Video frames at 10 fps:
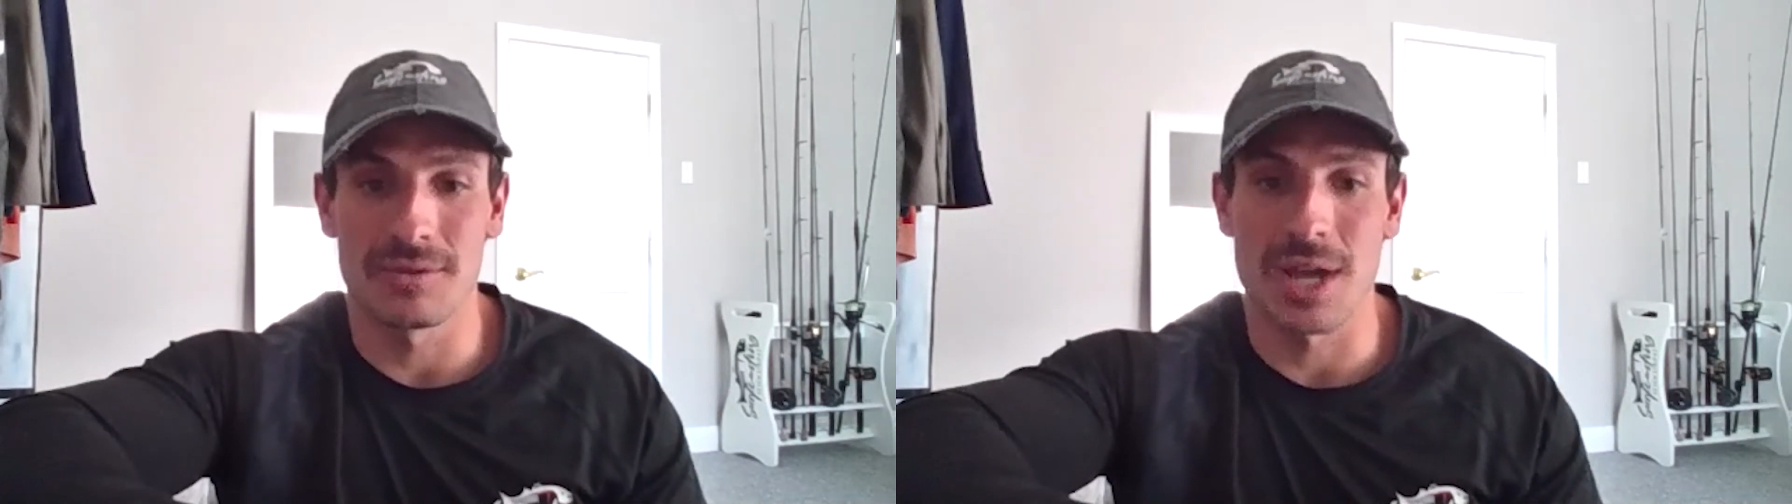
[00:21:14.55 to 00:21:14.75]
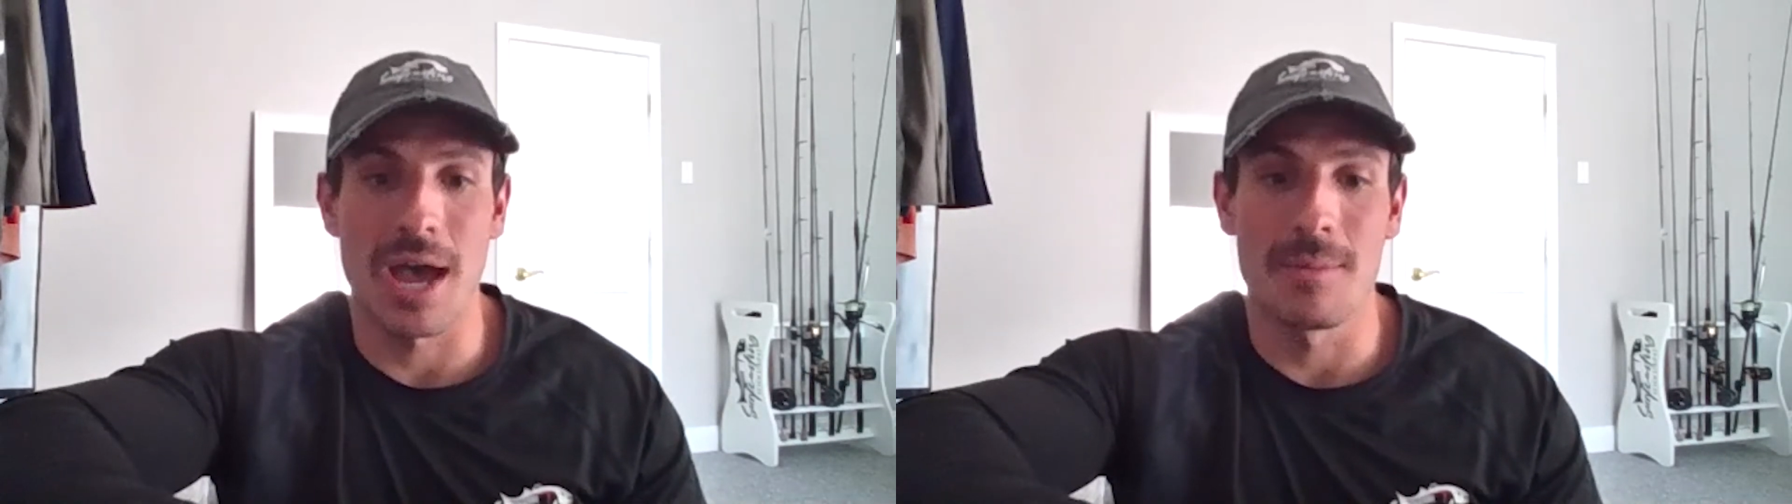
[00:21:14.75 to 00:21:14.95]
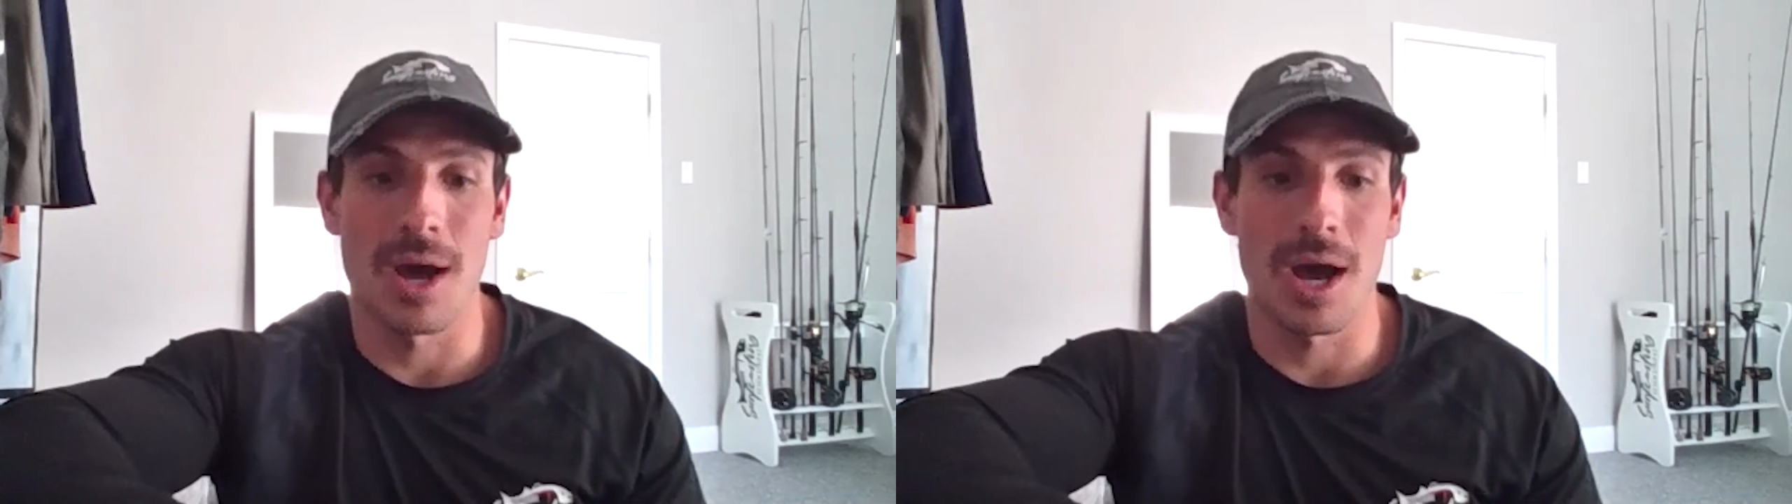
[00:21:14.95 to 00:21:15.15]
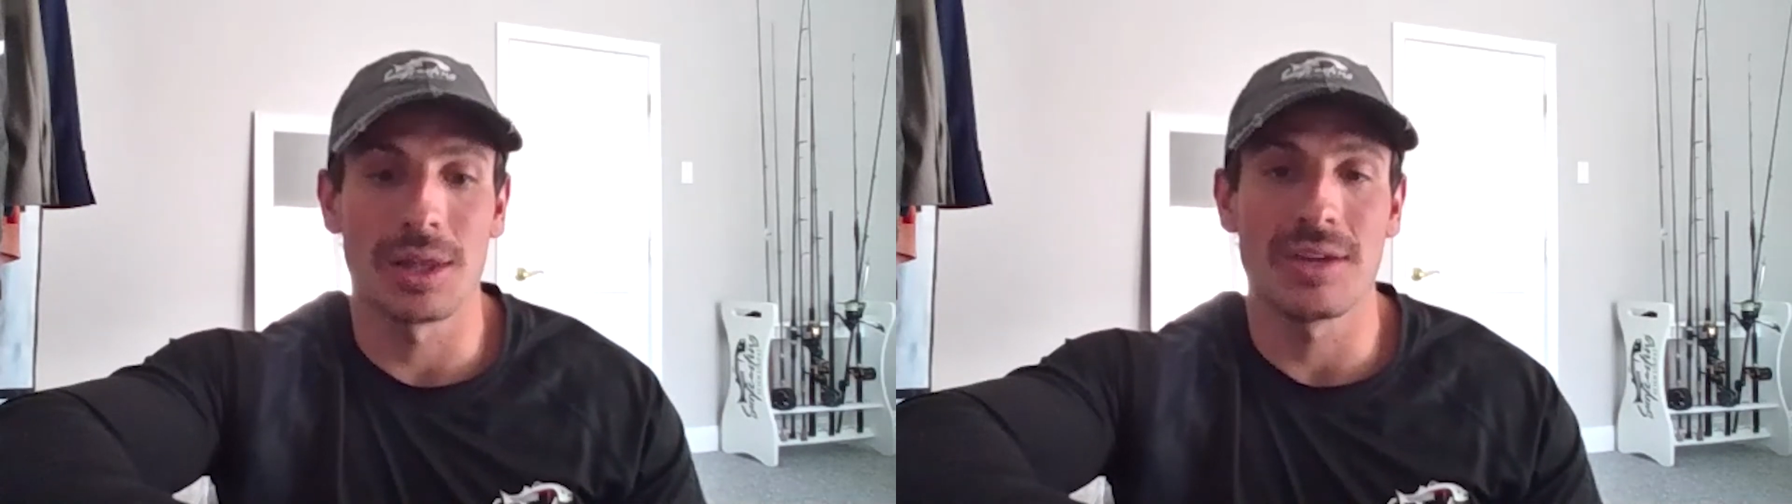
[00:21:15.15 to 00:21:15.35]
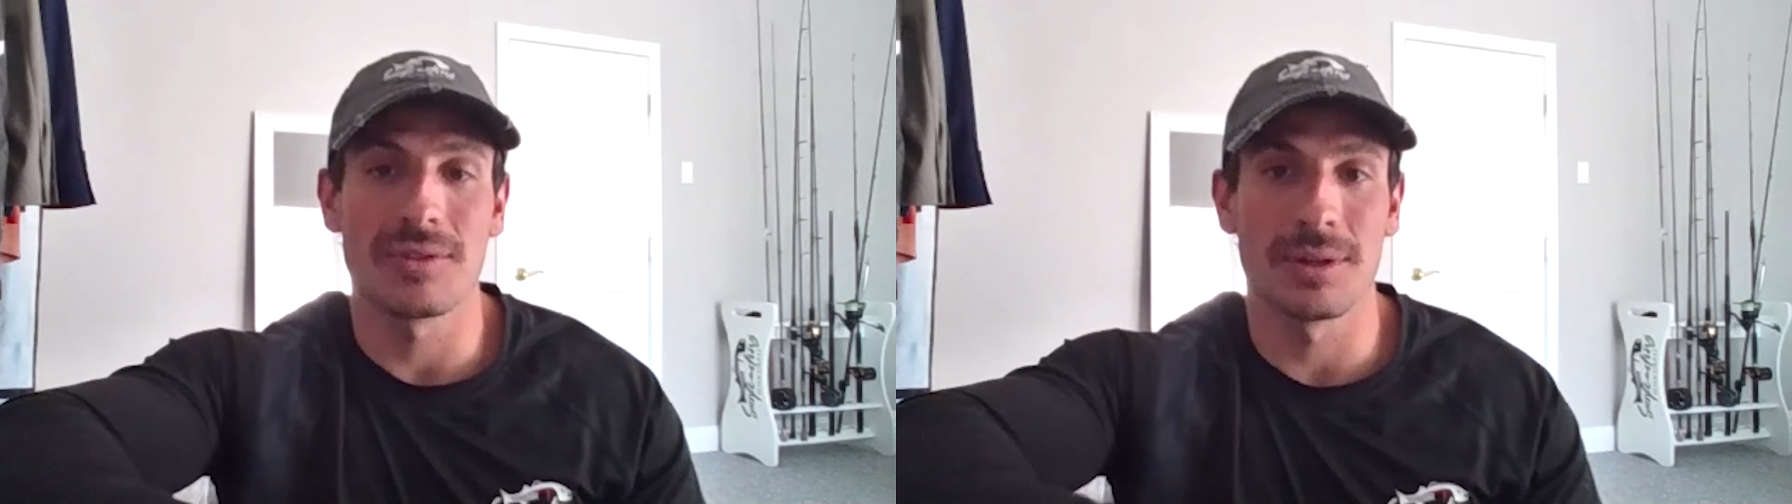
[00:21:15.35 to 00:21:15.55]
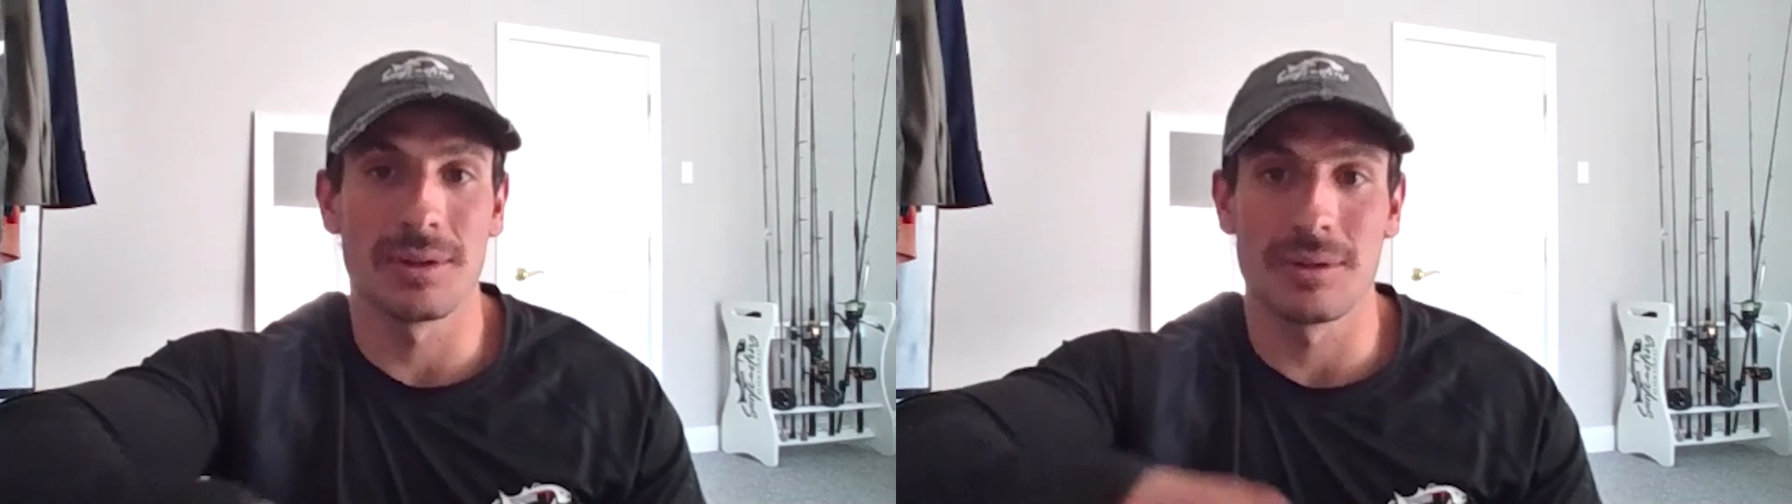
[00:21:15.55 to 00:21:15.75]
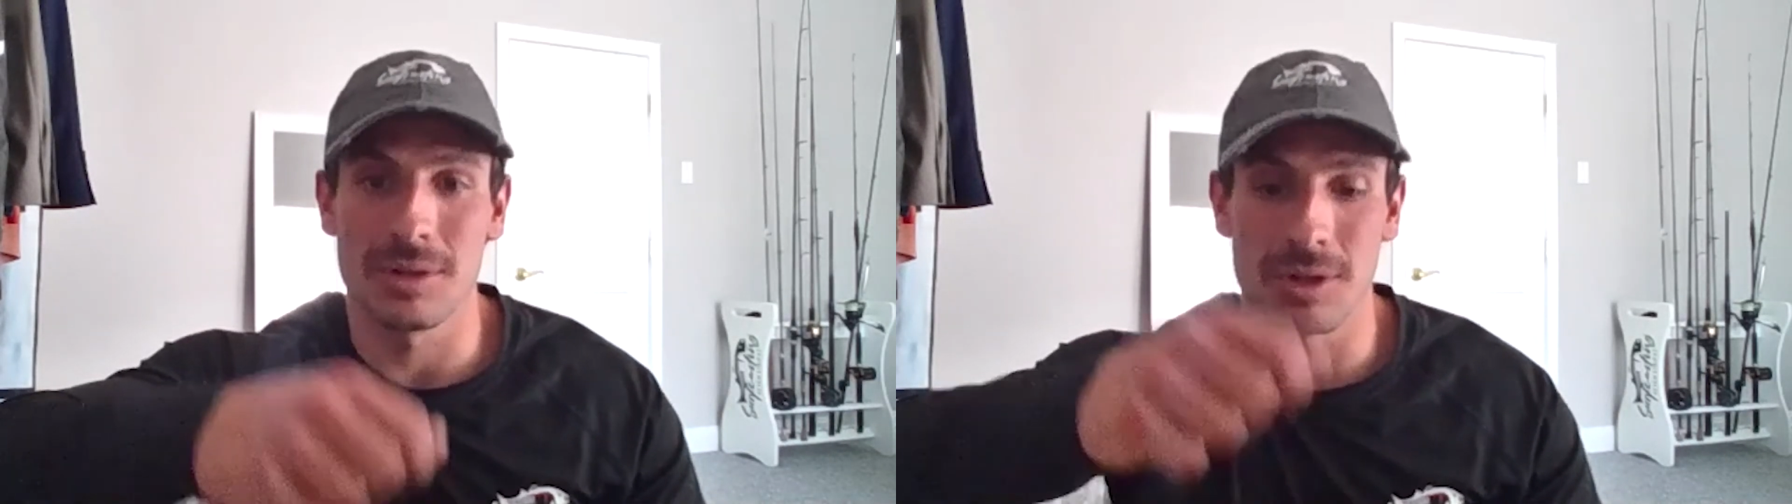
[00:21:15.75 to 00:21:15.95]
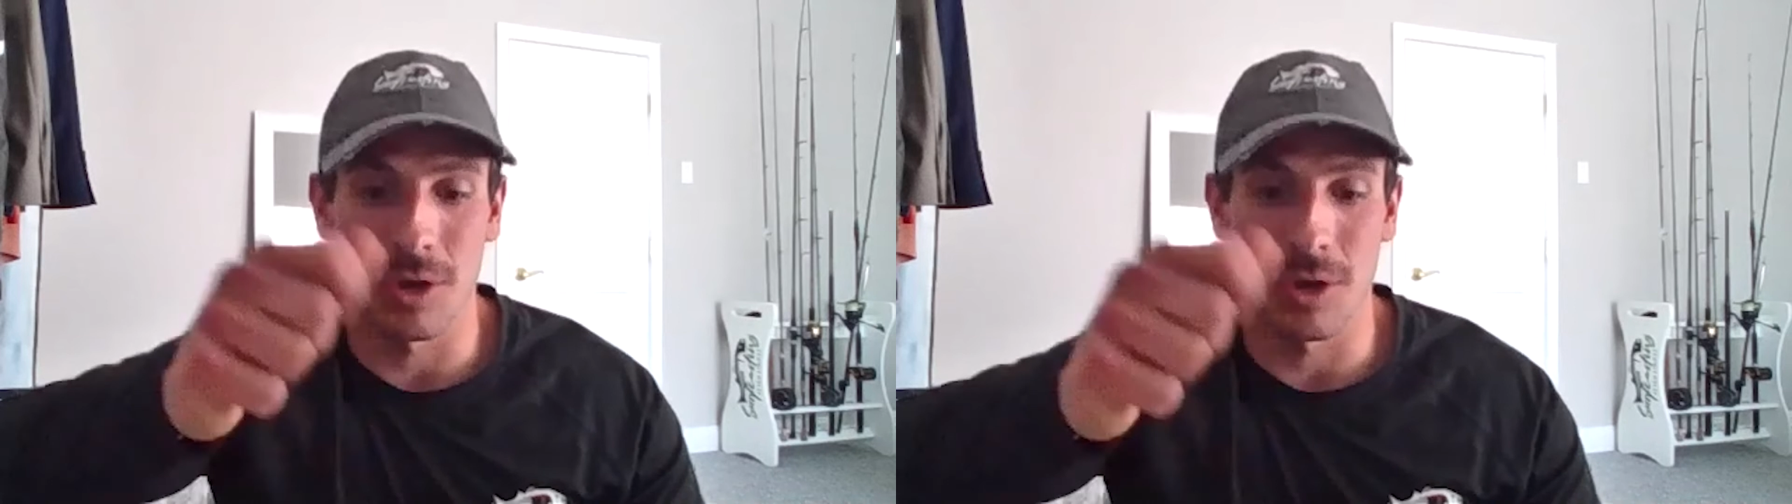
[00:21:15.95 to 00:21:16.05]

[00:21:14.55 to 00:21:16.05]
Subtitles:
time, I'll even